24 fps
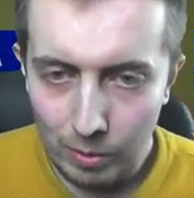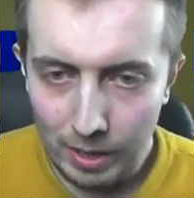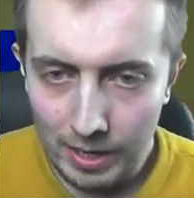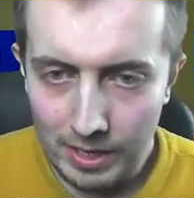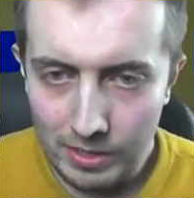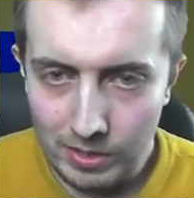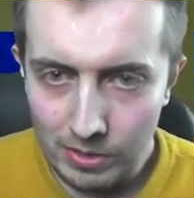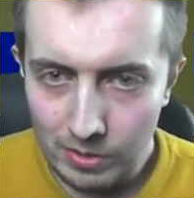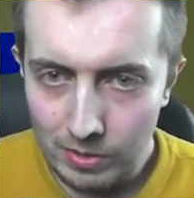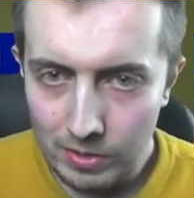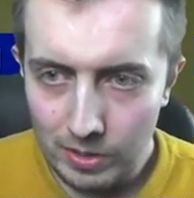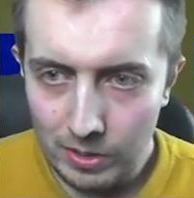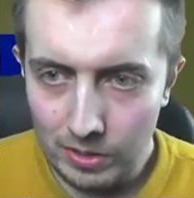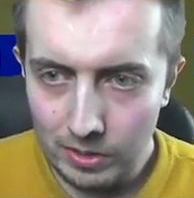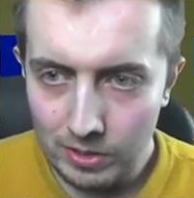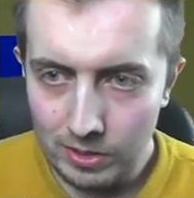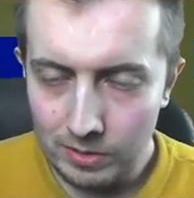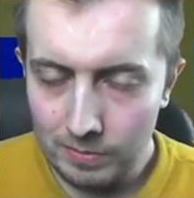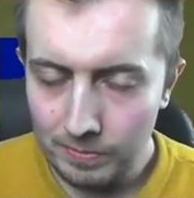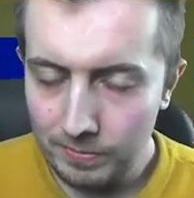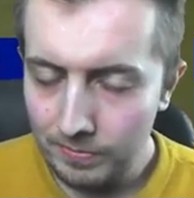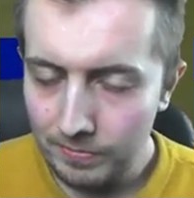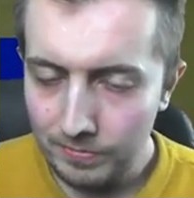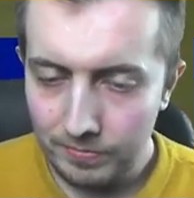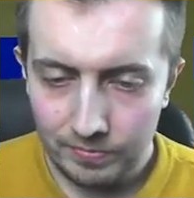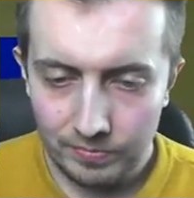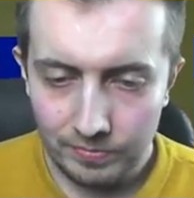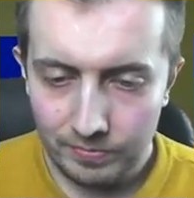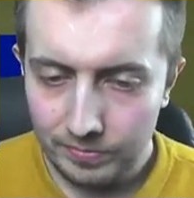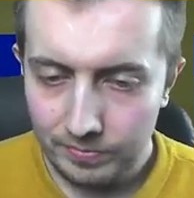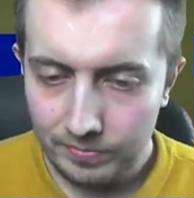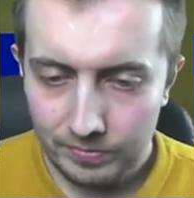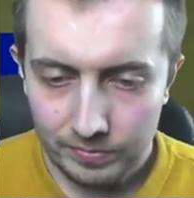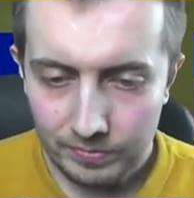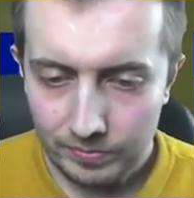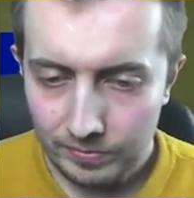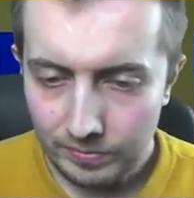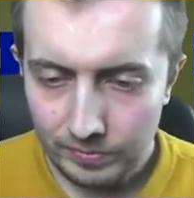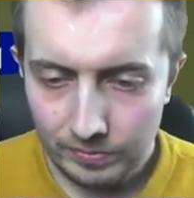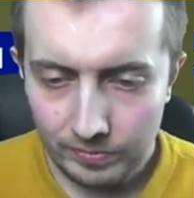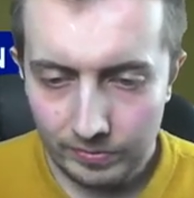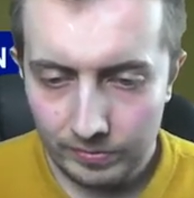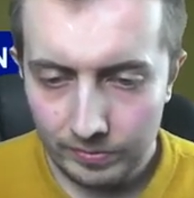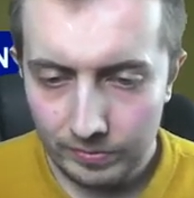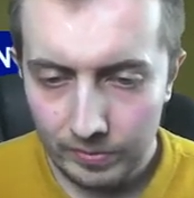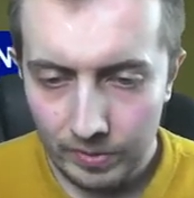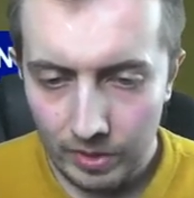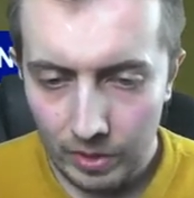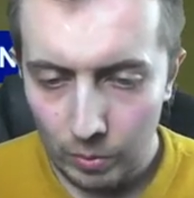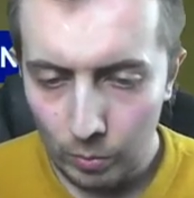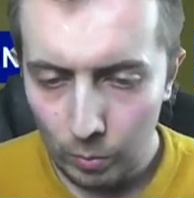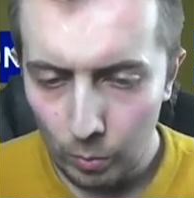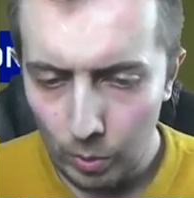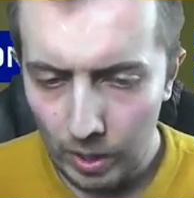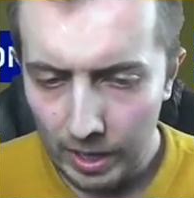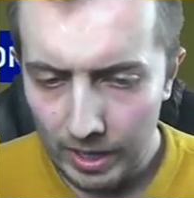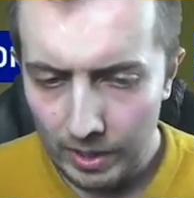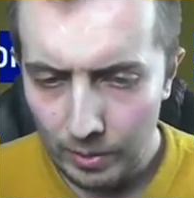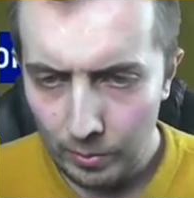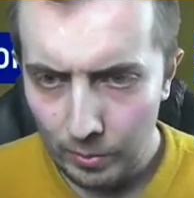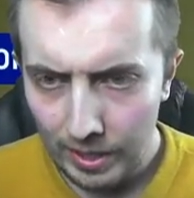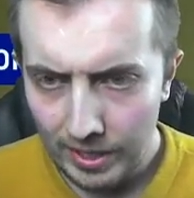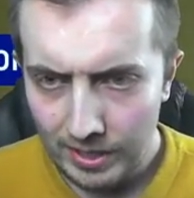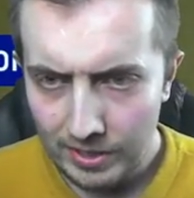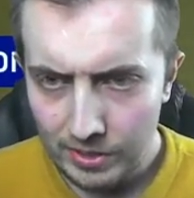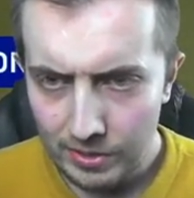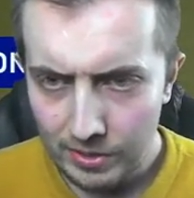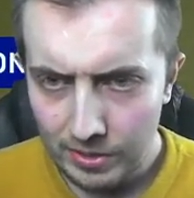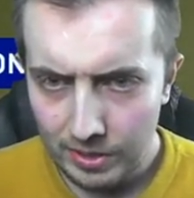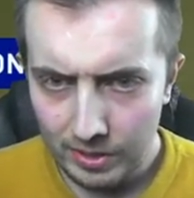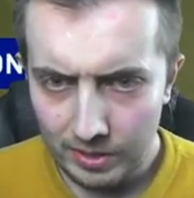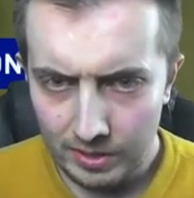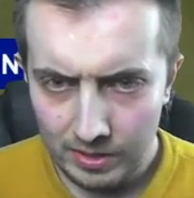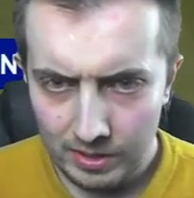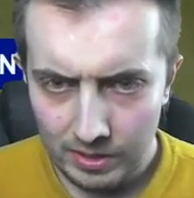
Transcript: too good. Way, way too good.